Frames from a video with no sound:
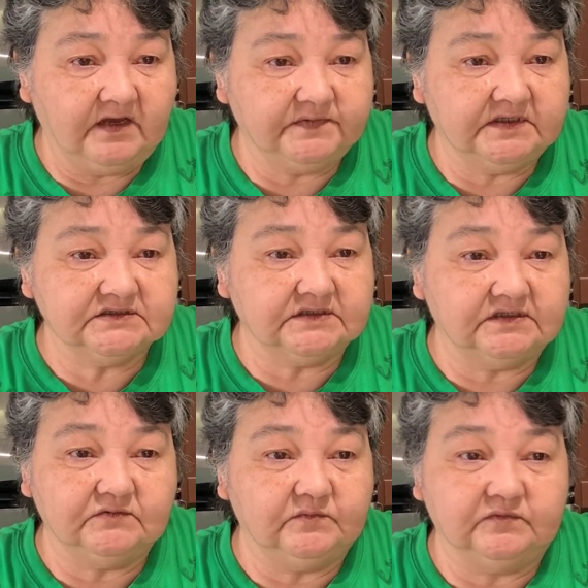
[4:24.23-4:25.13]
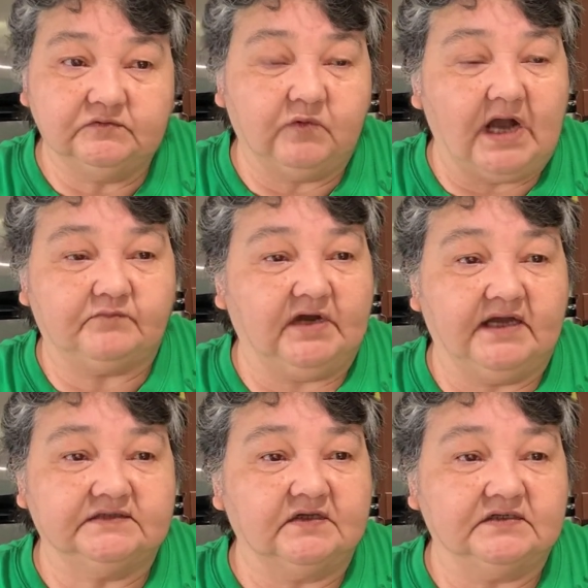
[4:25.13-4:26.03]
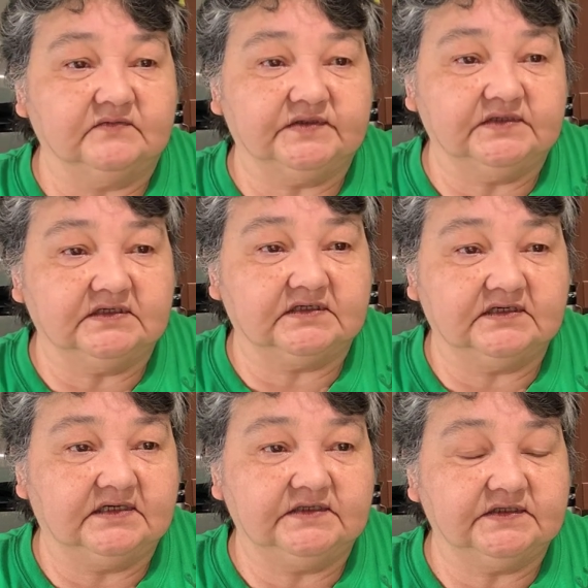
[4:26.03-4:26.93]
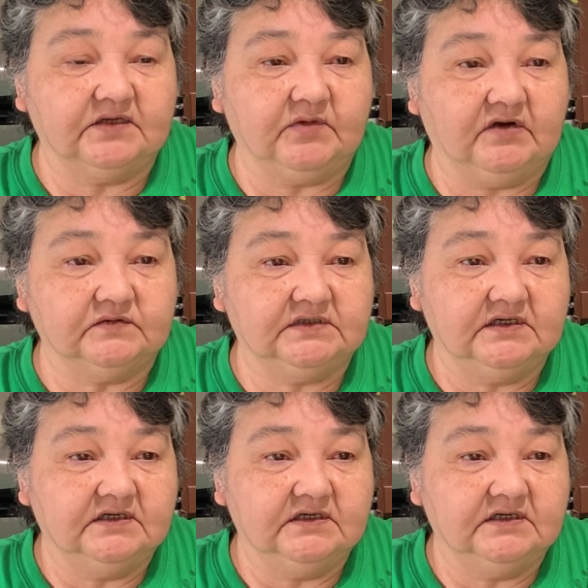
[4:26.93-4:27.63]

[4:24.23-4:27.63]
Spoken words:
Things that you would walk by and not even think anything about.